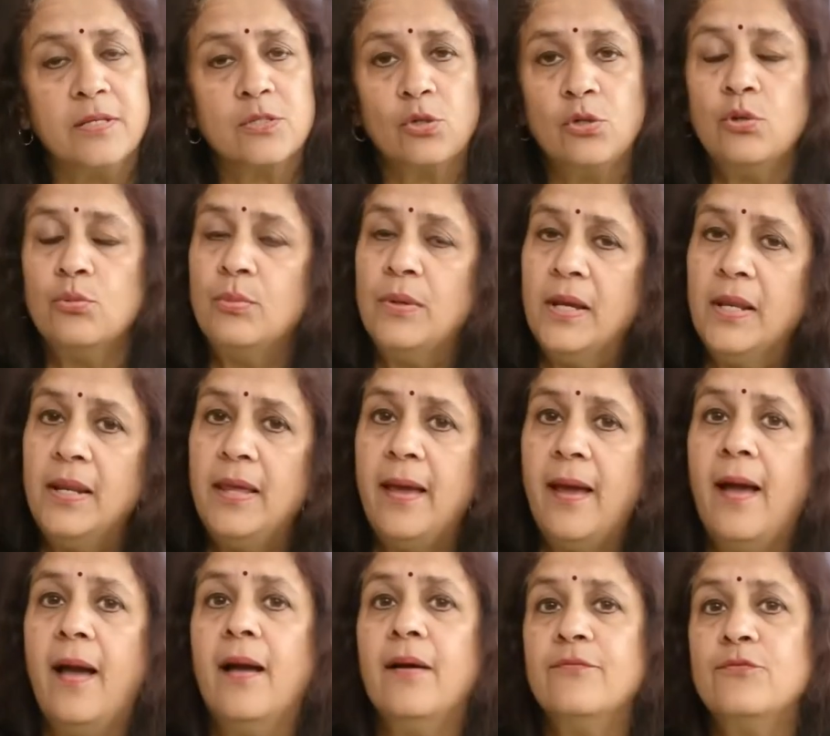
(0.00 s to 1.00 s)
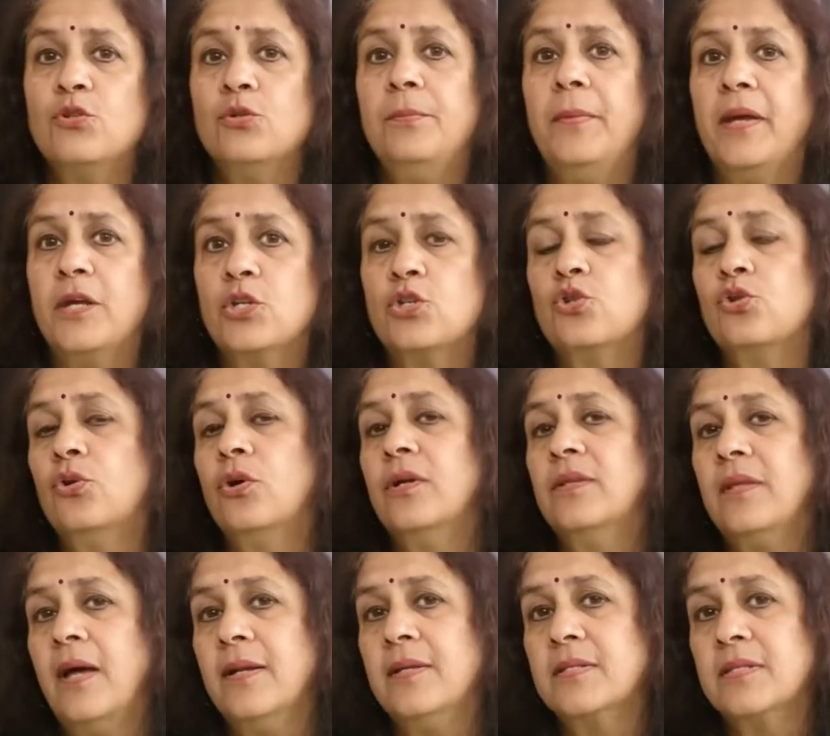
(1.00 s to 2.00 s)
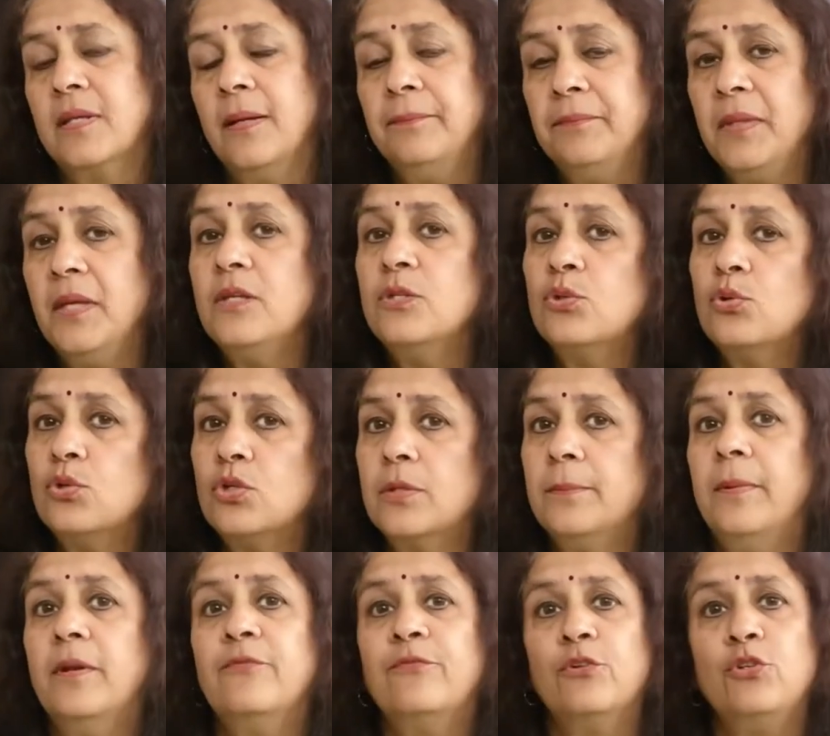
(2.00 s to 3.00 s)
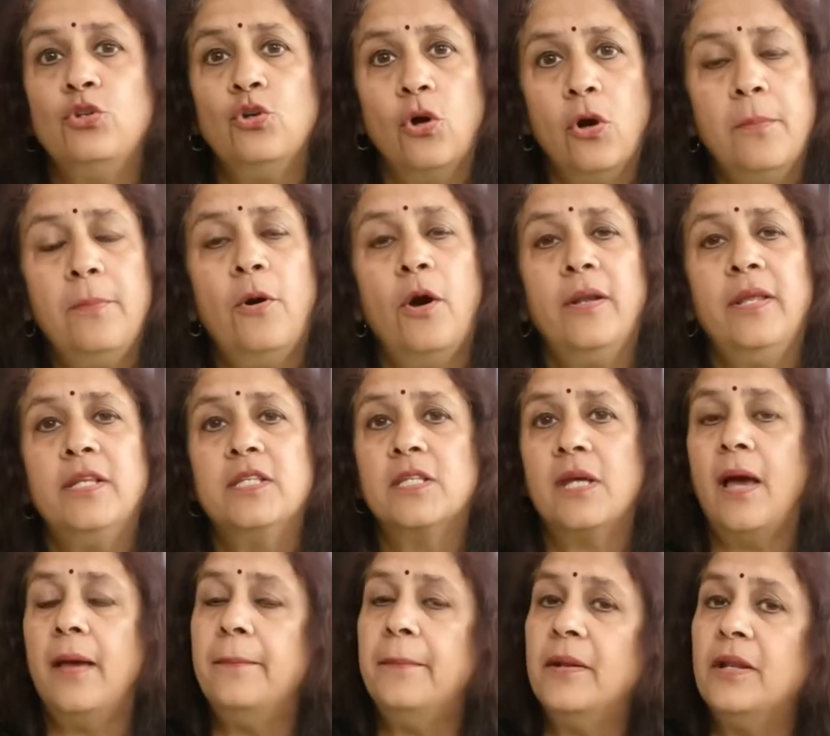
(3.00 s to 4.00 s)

So you really have to make sure that is something suitable for your body type,